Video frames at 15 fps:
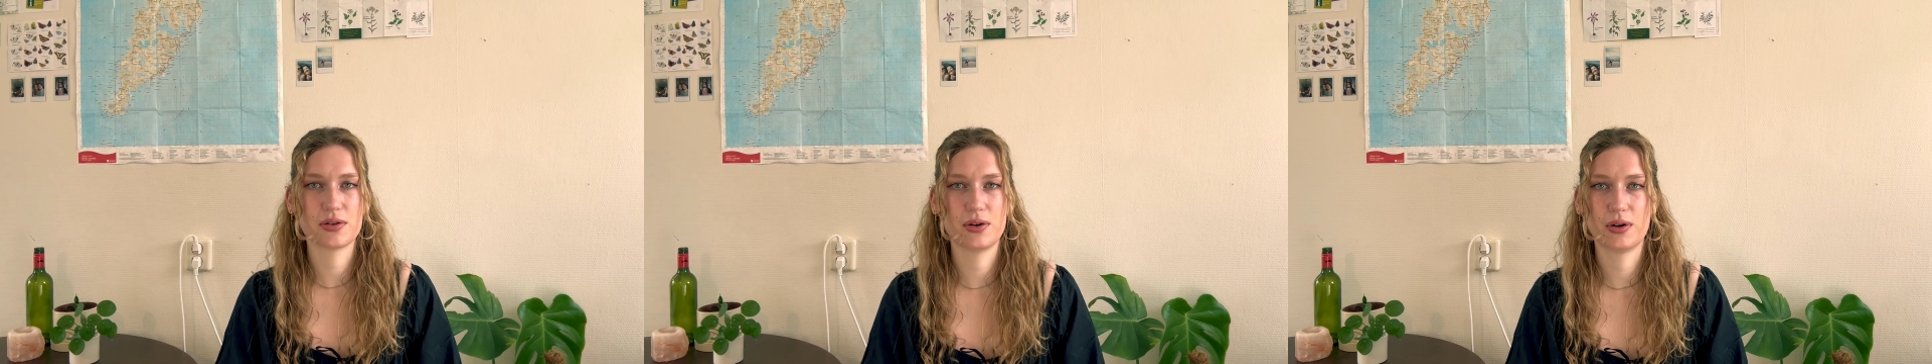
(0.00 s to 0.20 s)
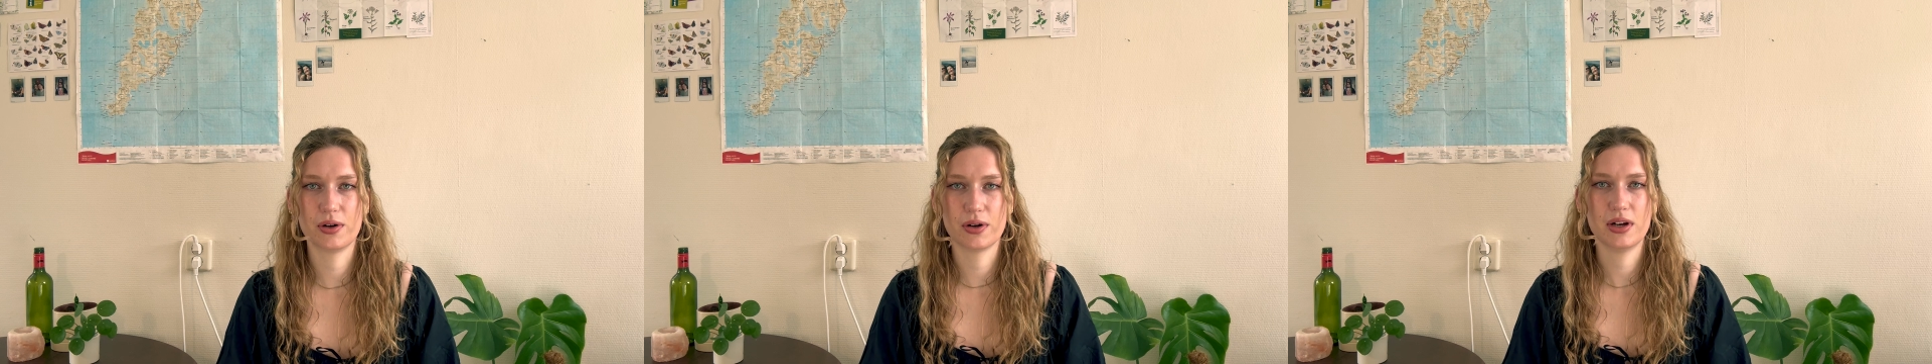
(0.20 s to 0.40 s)

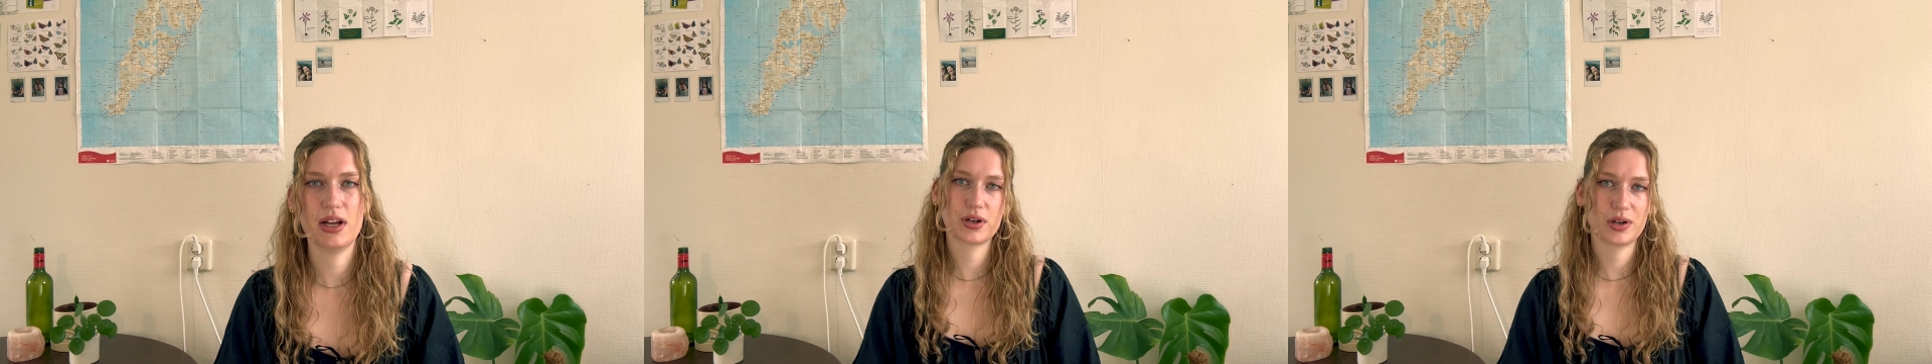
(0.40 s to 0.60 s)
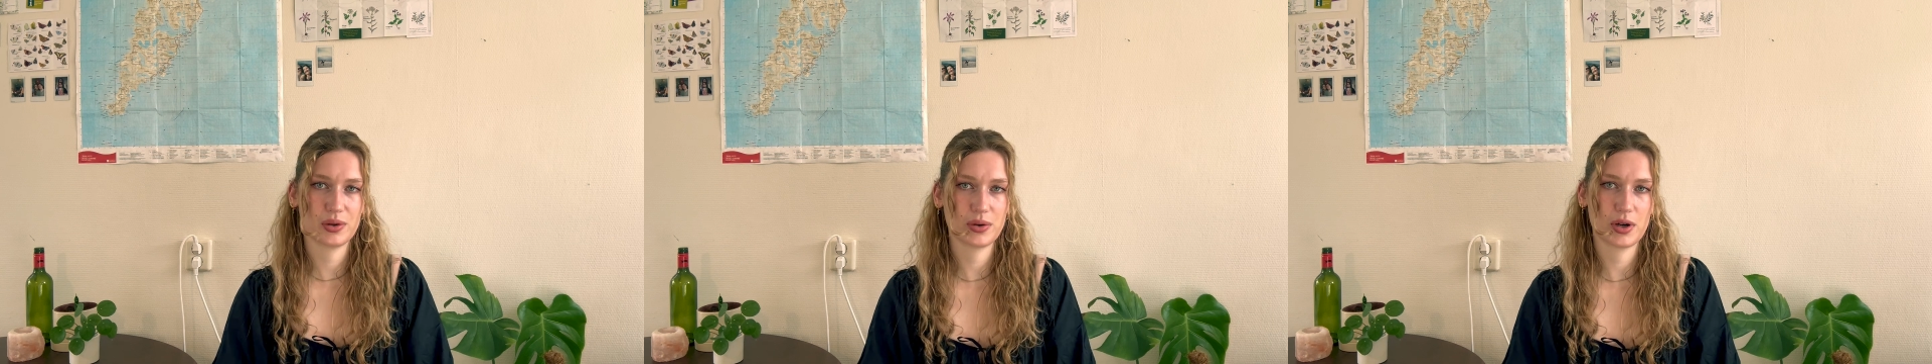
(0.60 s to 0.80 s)
or
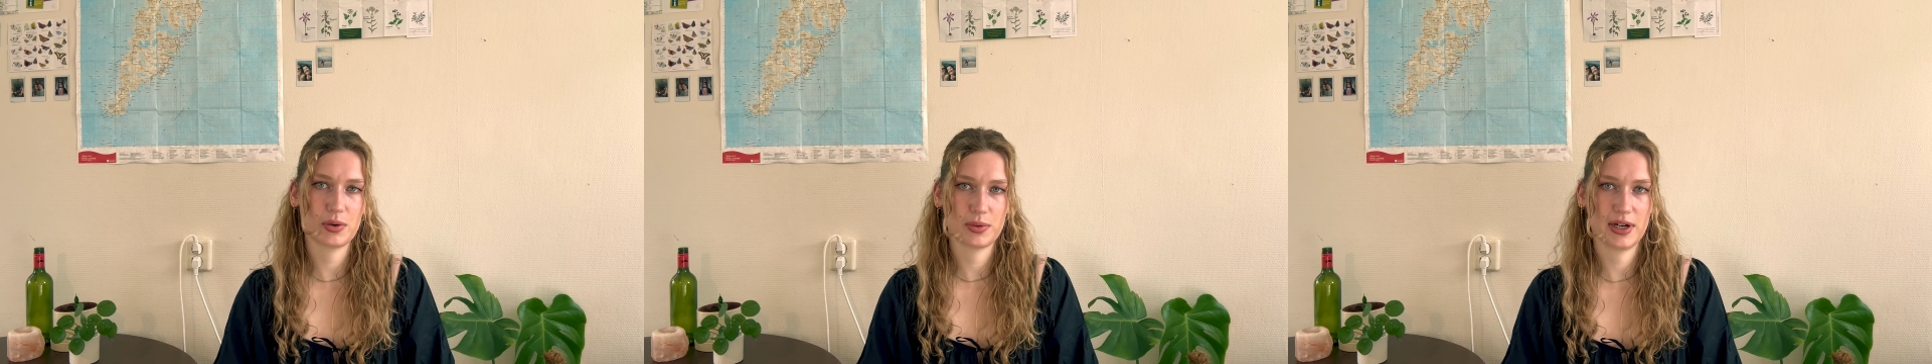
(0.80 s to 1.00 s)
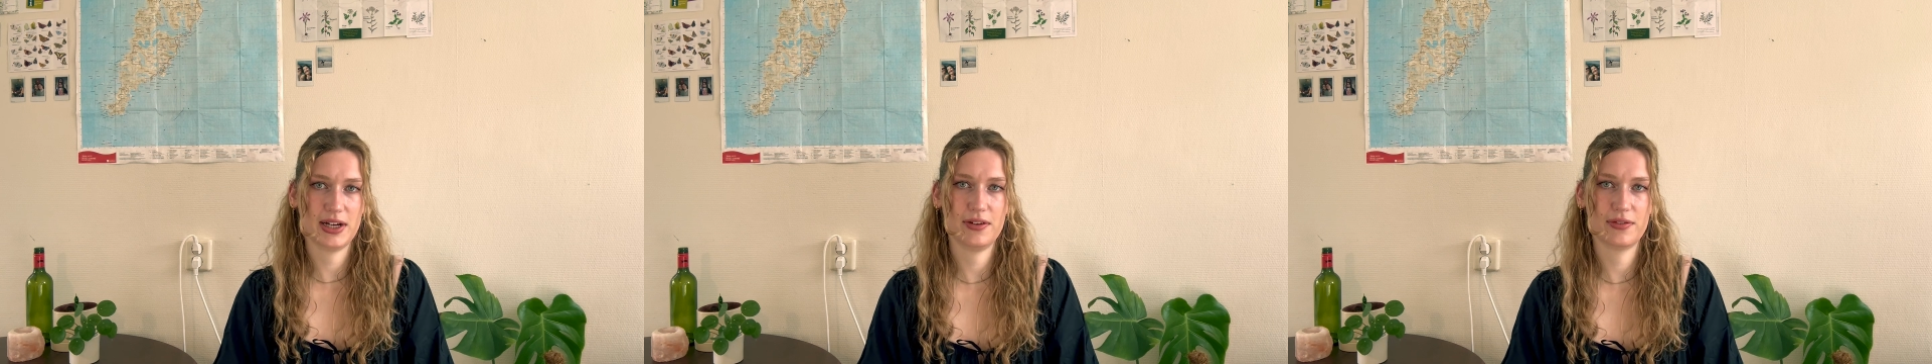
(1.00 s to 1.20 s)
coral
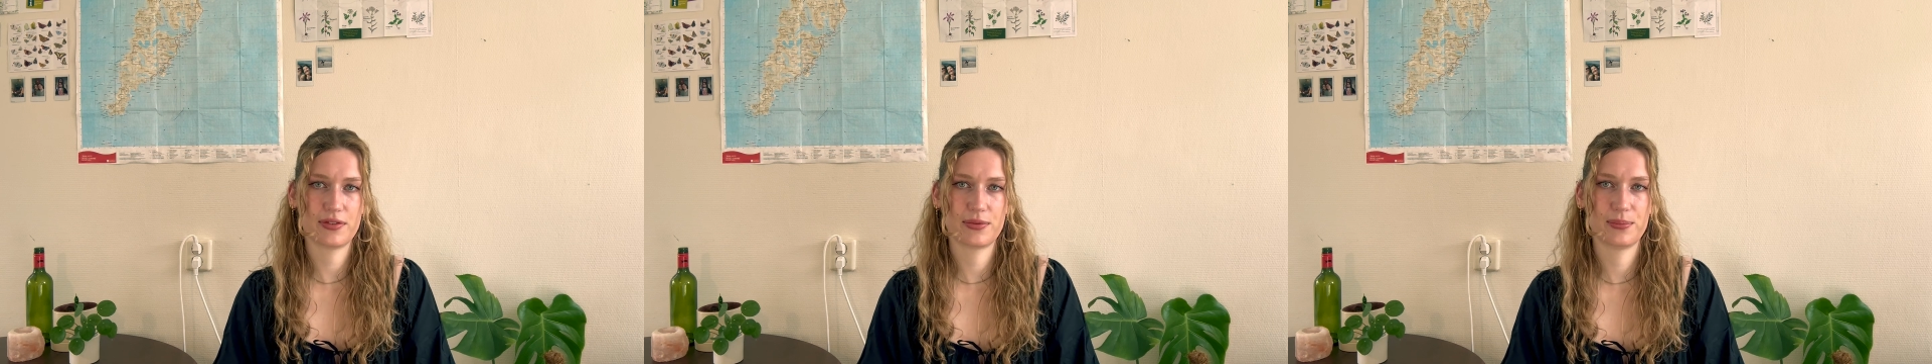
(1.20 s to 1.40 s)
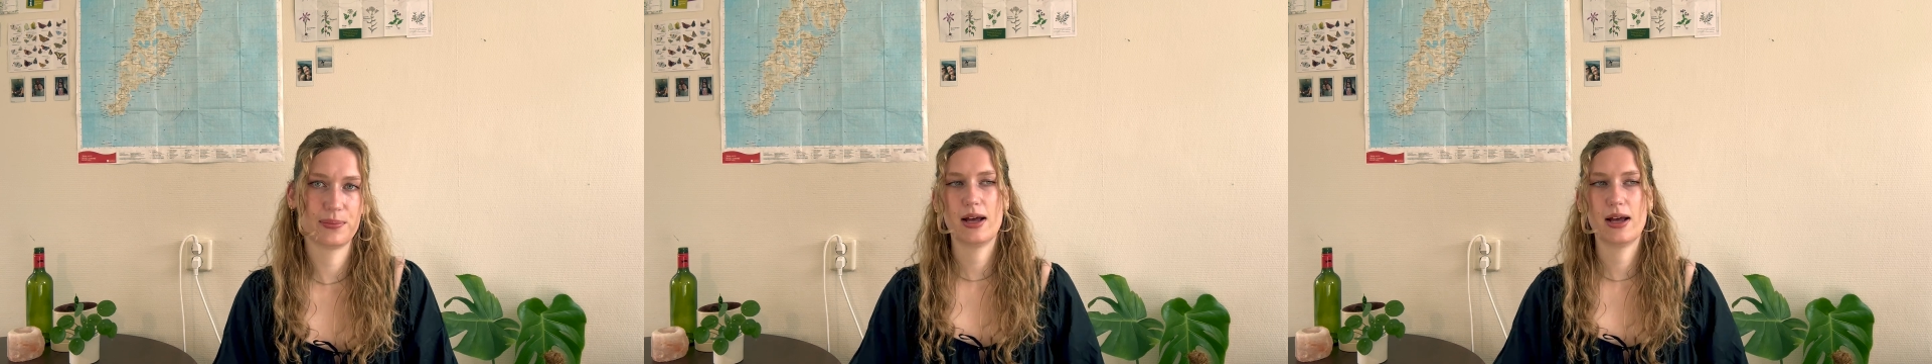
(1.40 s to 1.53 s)
reefs.